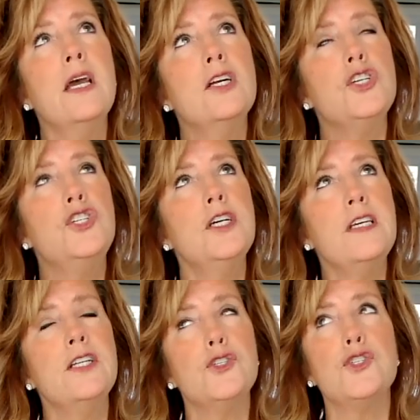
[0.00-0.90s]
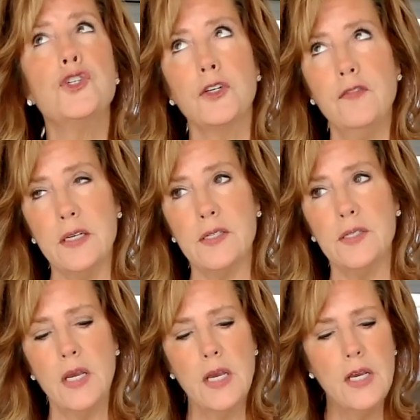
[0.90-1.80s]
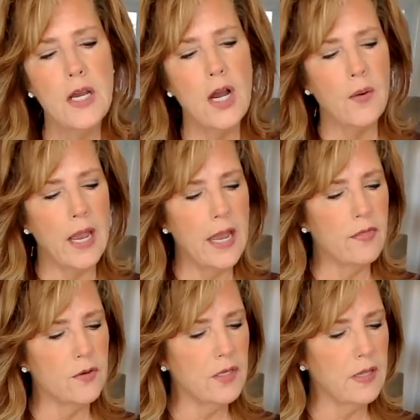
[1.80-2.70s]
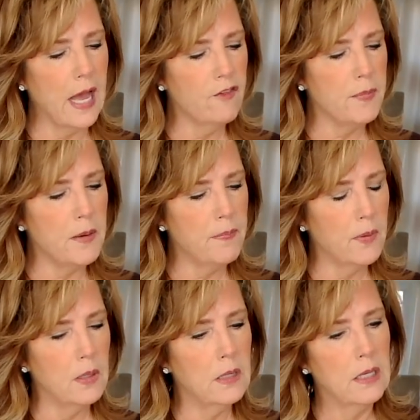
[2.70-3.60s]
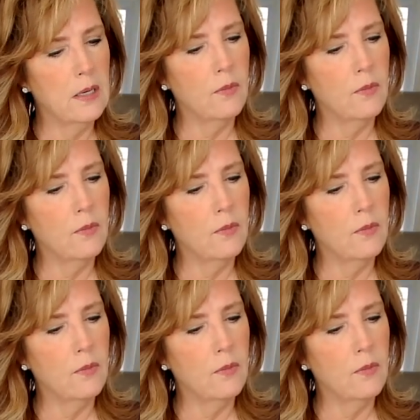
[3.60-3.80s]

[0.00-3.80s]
to shift into service Okay, there's a lot of people.